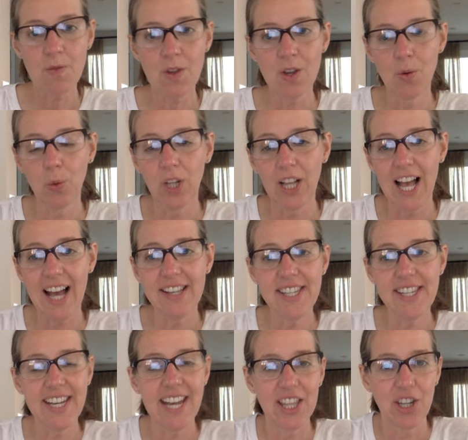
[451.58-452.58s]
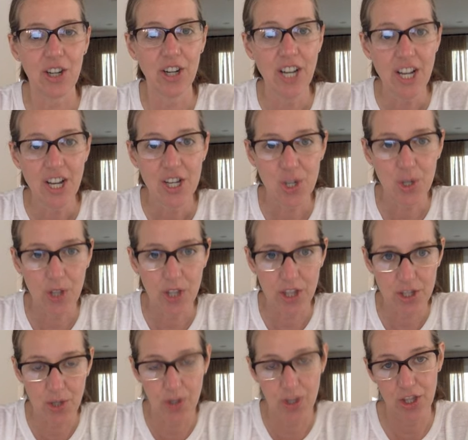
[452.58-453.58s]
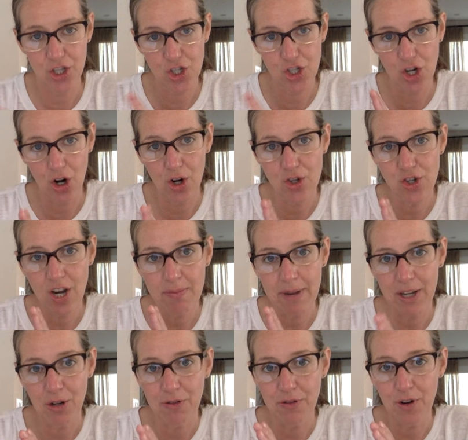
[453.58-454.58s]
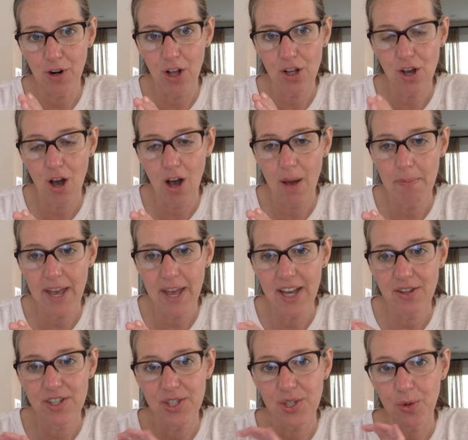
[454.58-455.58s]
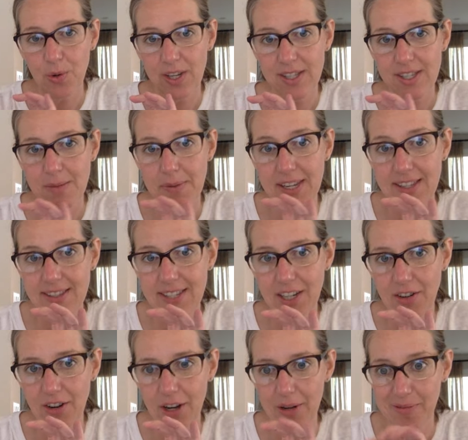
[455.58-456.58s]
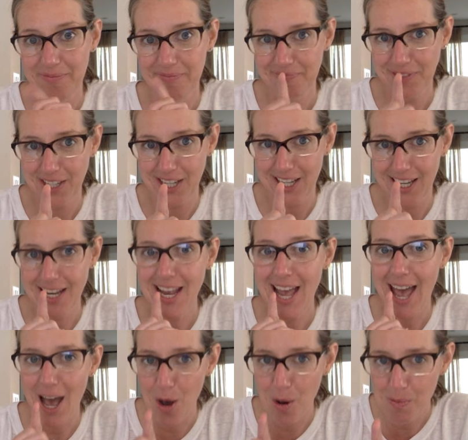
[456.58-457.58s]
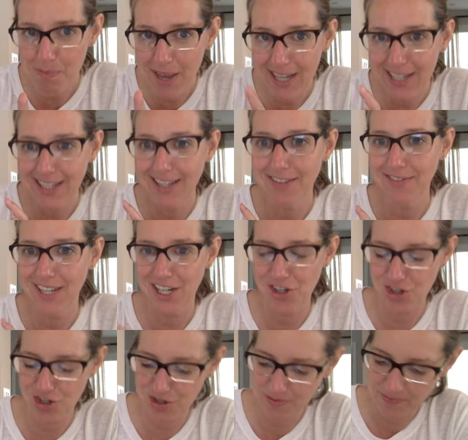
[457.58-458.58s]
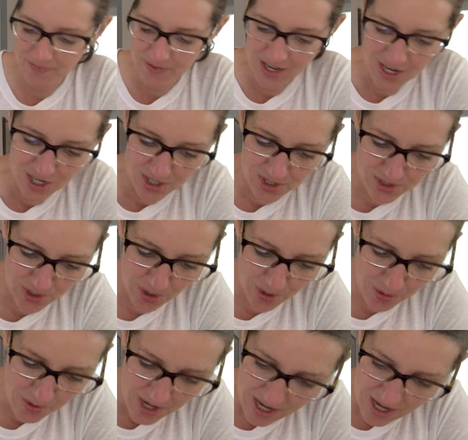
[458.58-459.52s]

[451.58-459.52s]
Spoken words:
will add together so that the charge on my overall compound is going to be 0, okay? How many of each? So